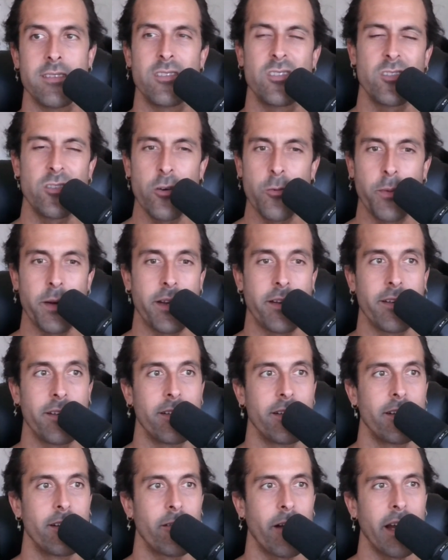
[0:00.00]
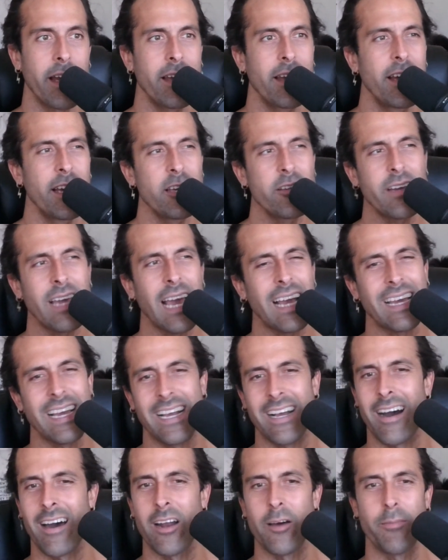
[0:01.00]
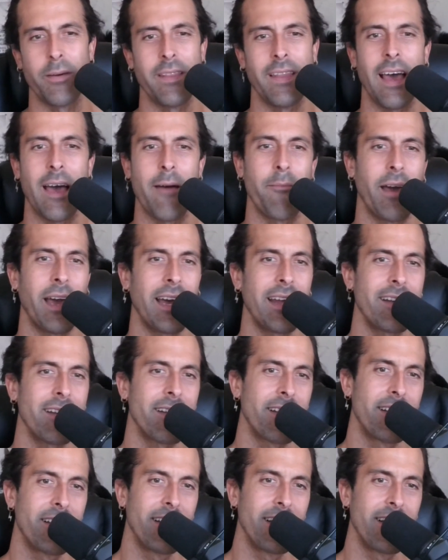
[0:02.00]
Stupid, right? You can't get caught up in that, man.